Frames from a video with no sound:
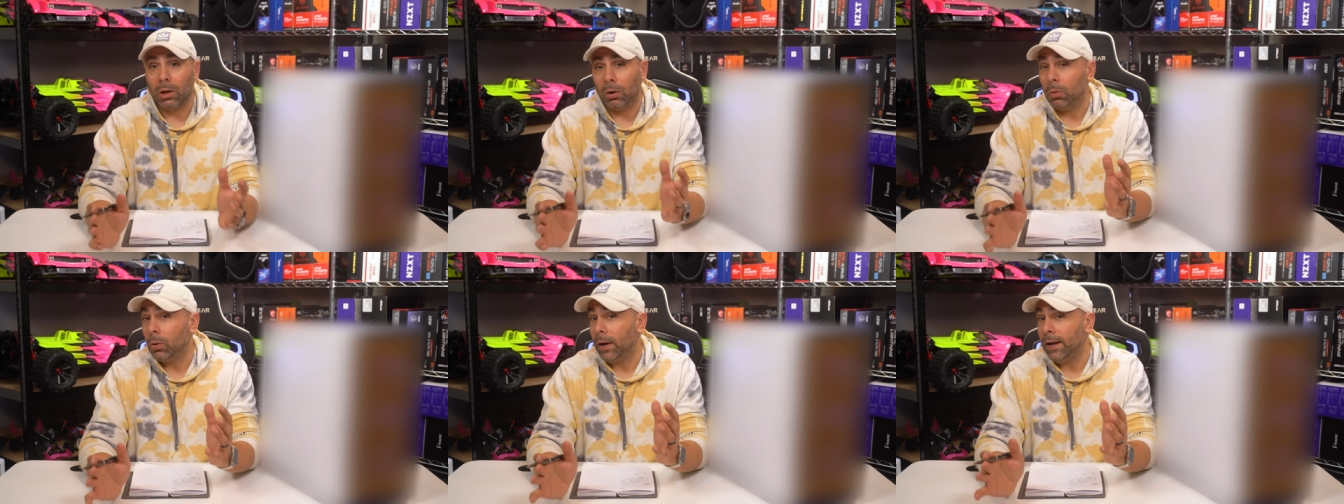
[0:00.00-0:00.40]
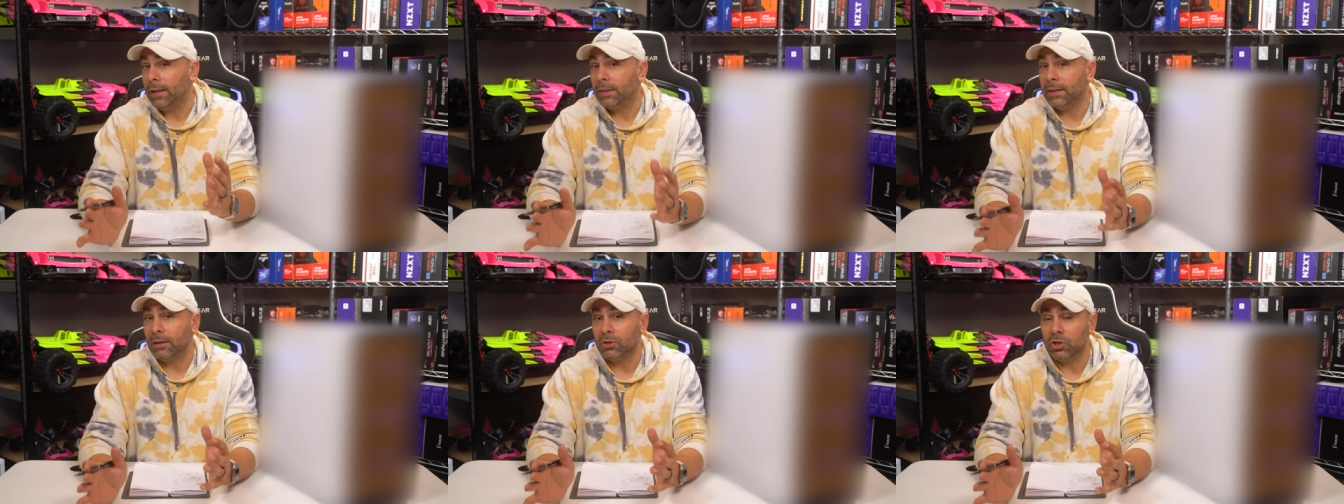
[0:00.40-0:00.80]
or
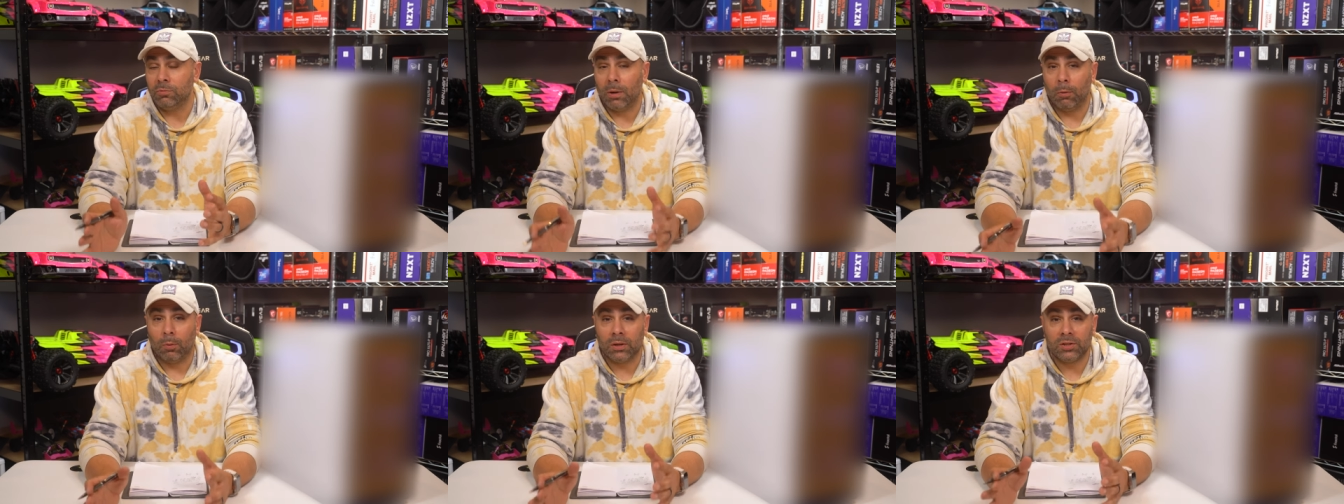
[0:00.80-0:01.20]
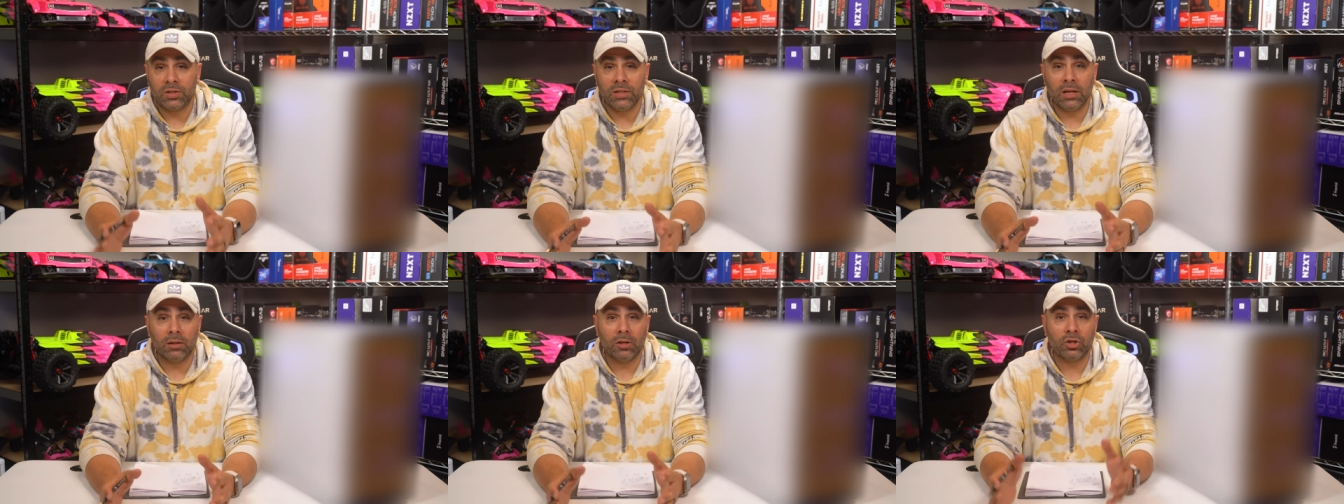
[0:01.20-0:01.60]
anything else you might want to
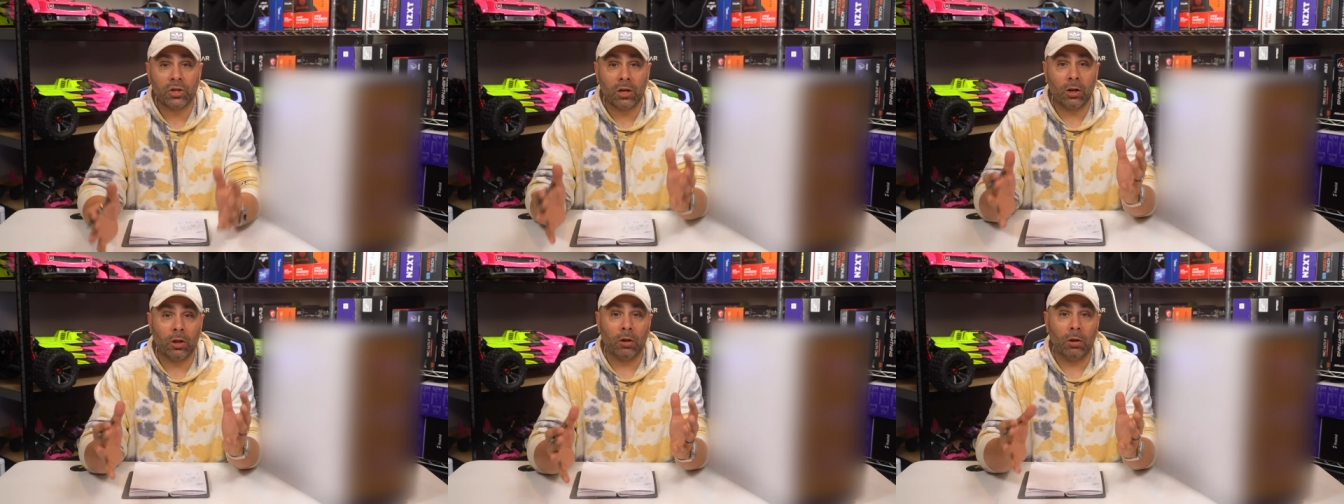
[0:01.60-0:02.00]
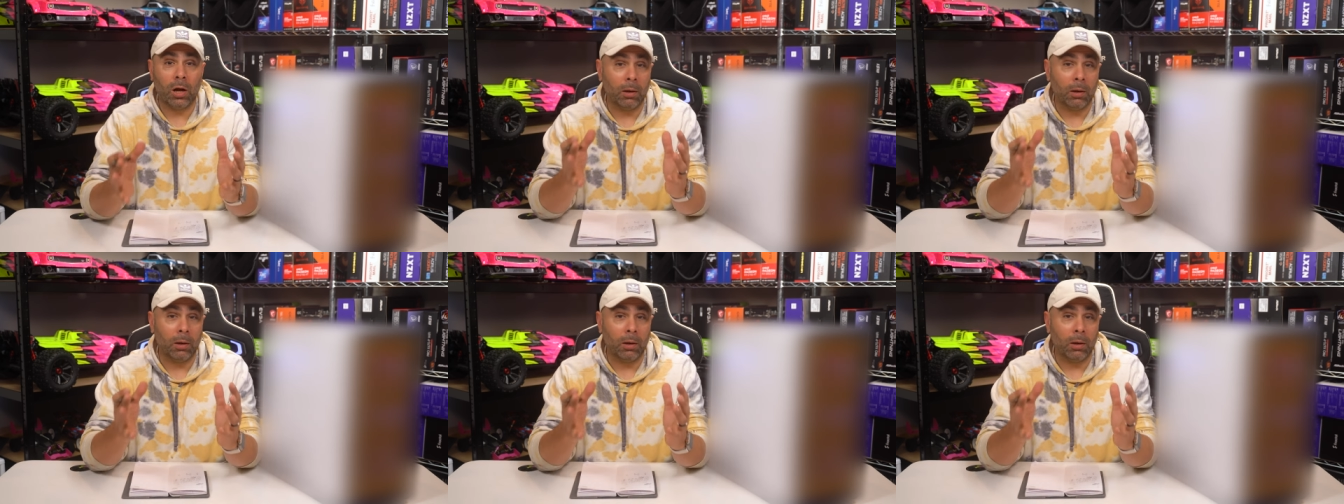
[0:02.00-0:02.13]
see on the channel.